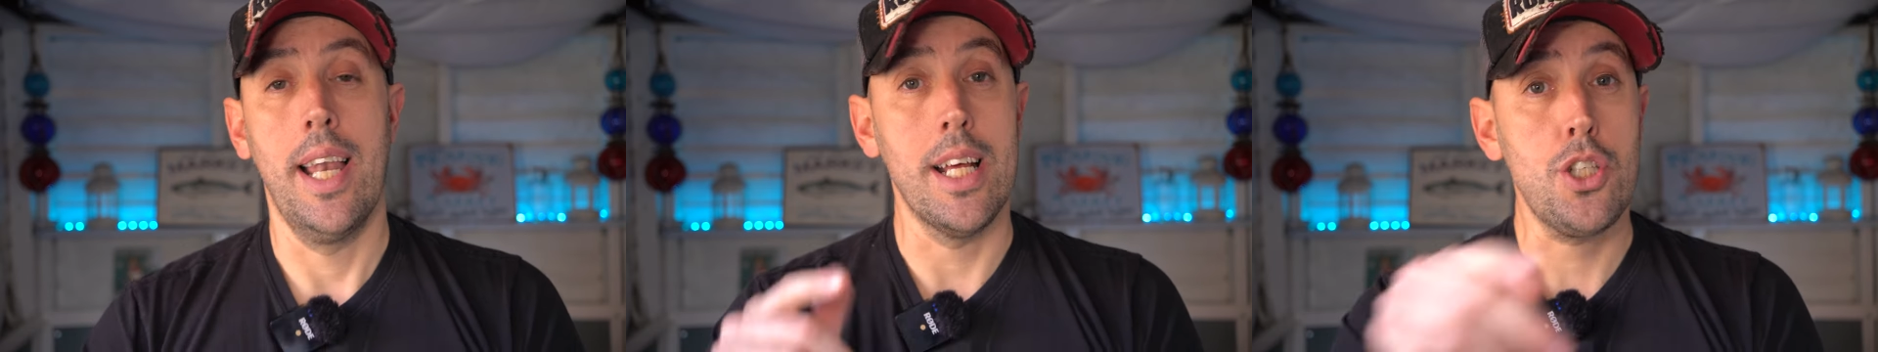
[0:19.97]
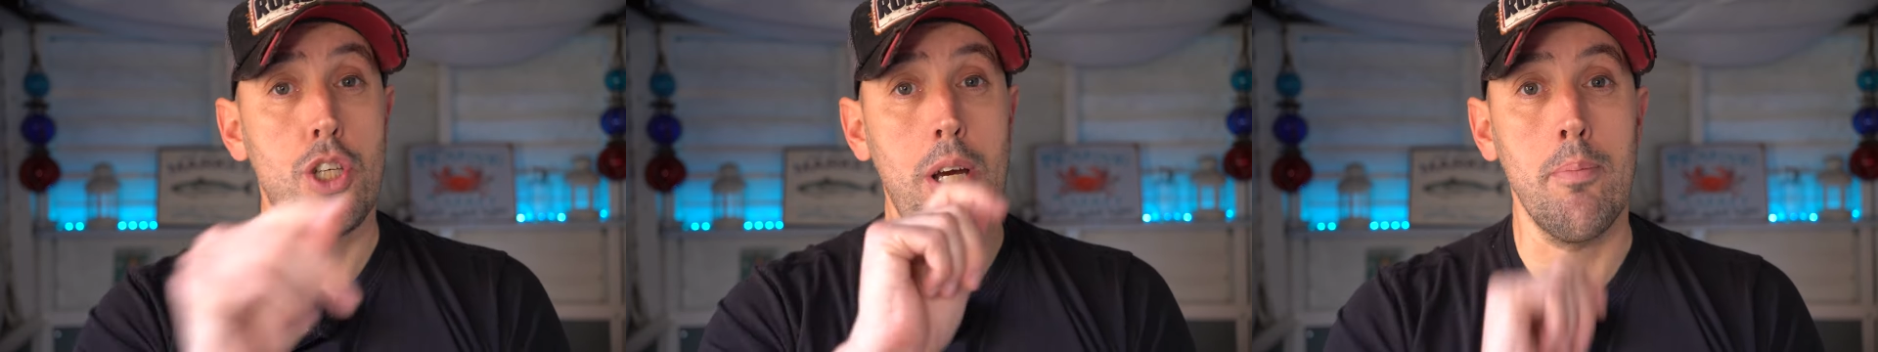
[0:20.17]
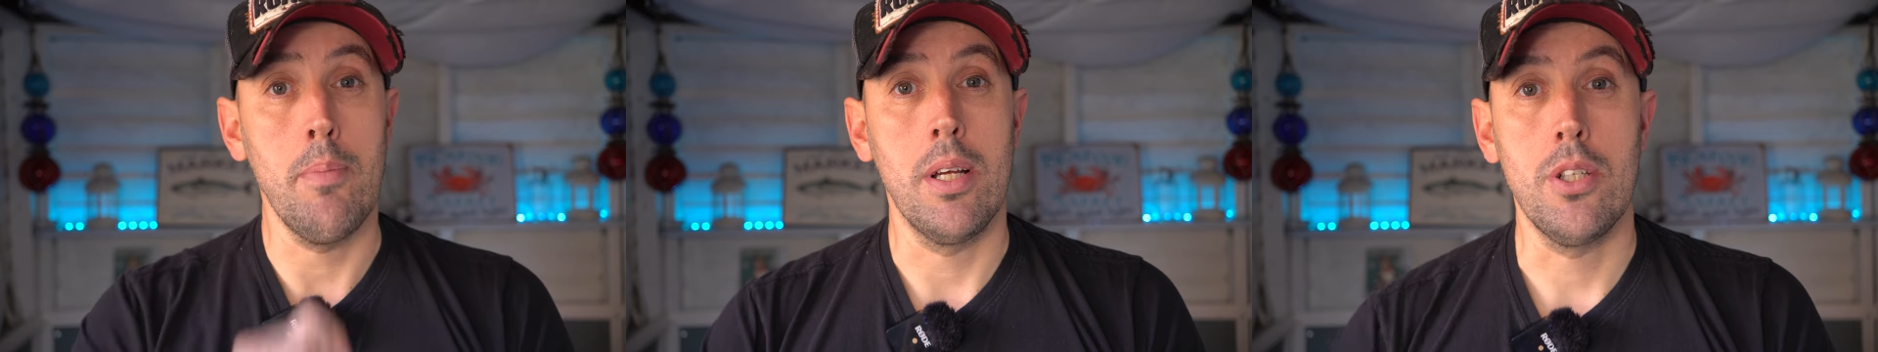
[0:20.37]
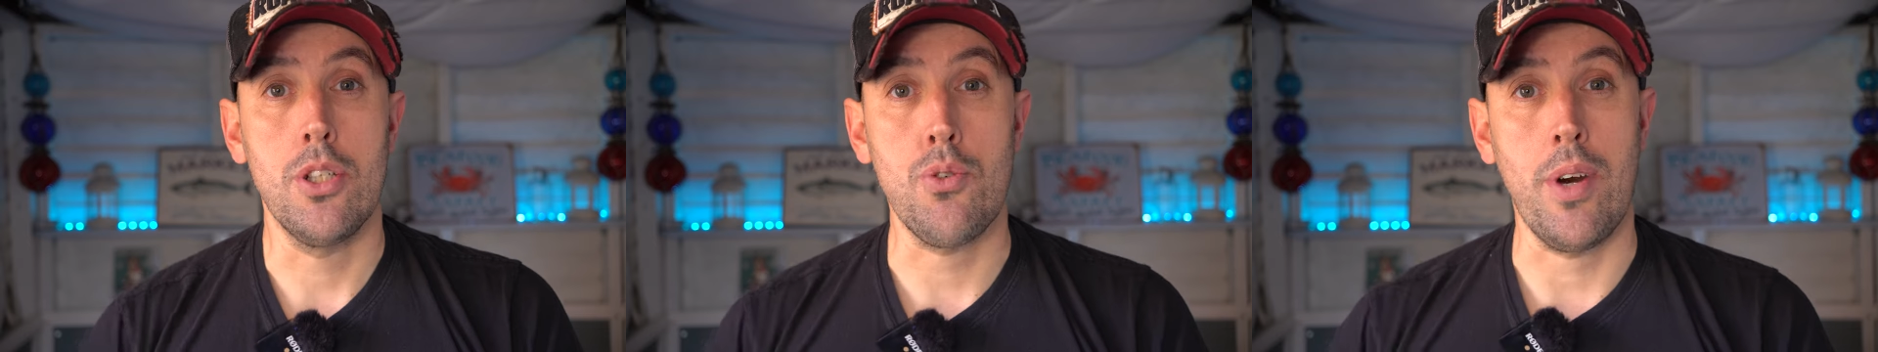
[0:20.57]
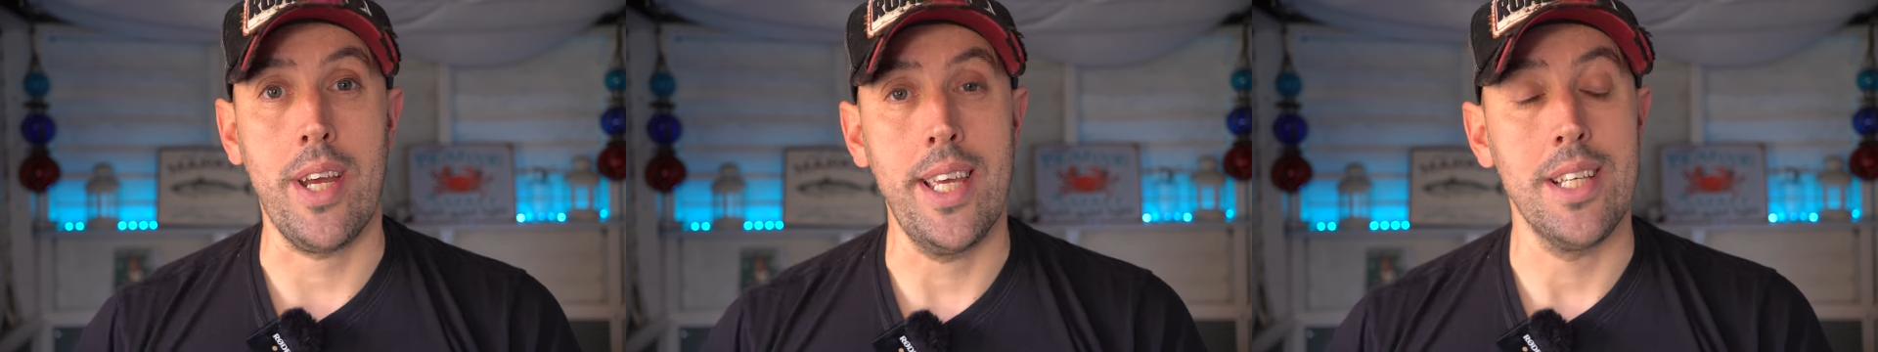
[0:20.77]
Let's jump
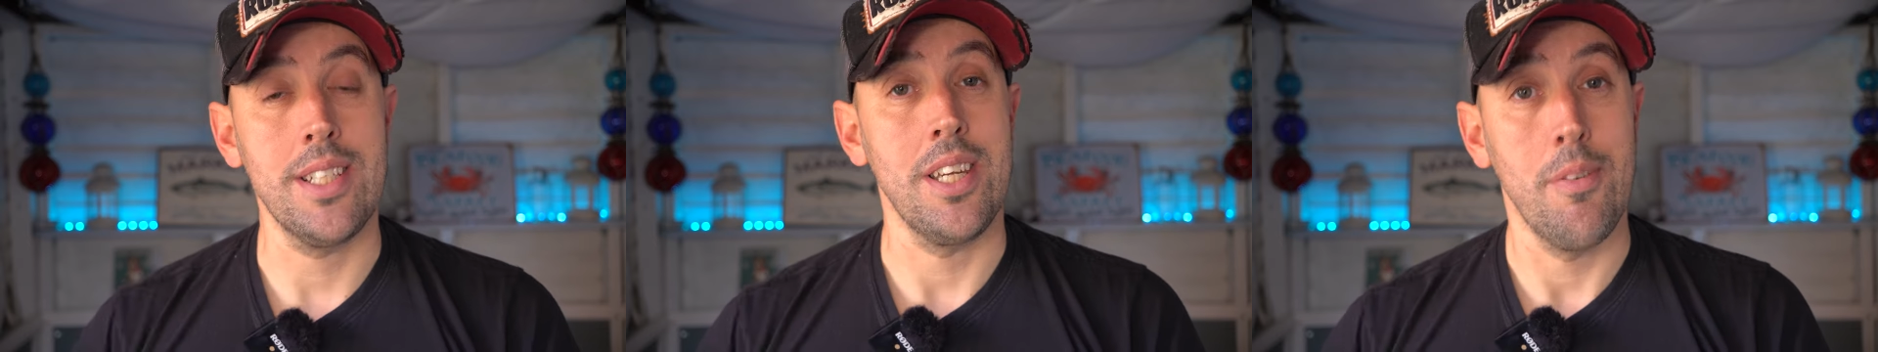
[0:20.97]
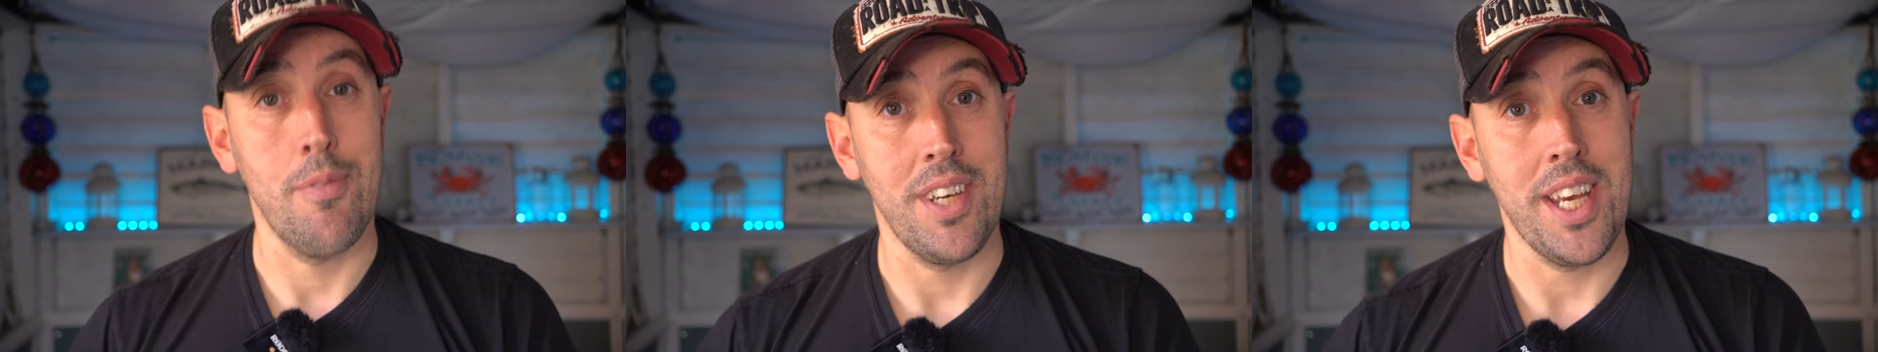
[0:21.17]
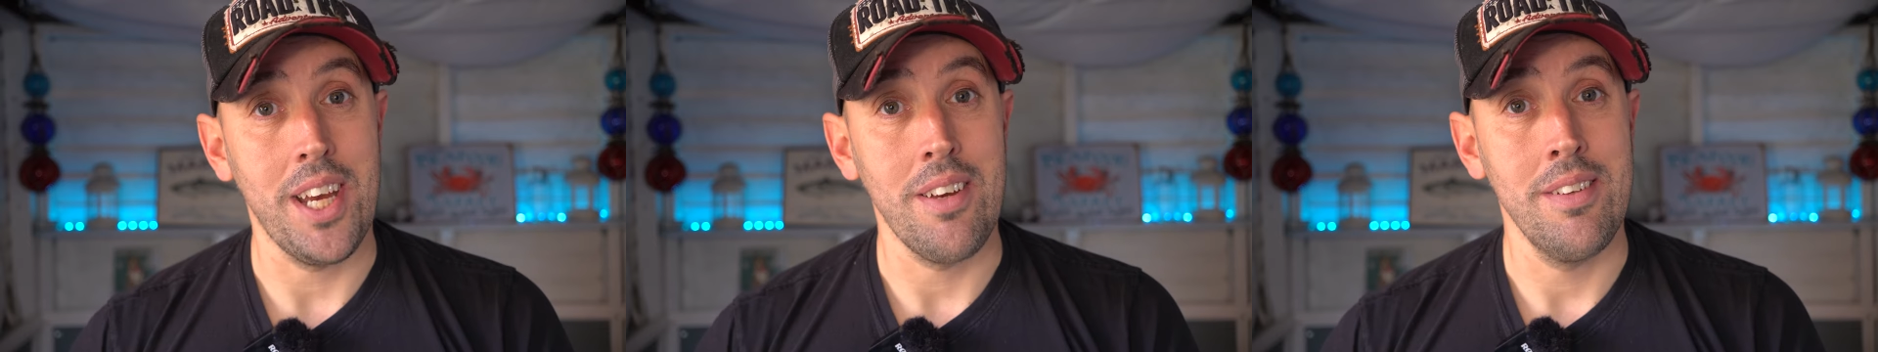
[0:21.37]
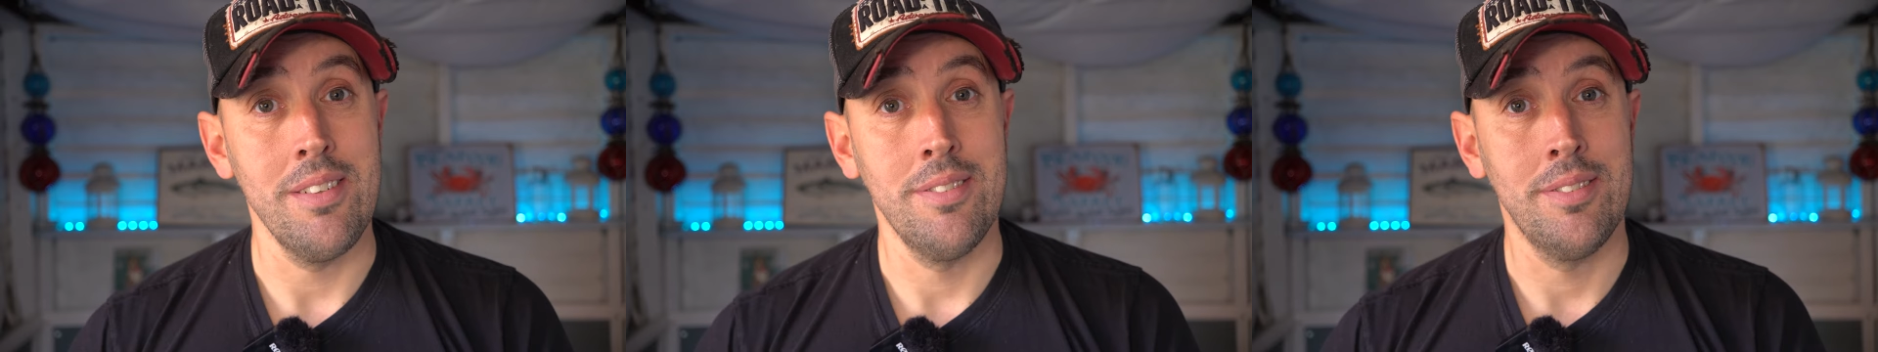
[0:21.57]
straight into the video.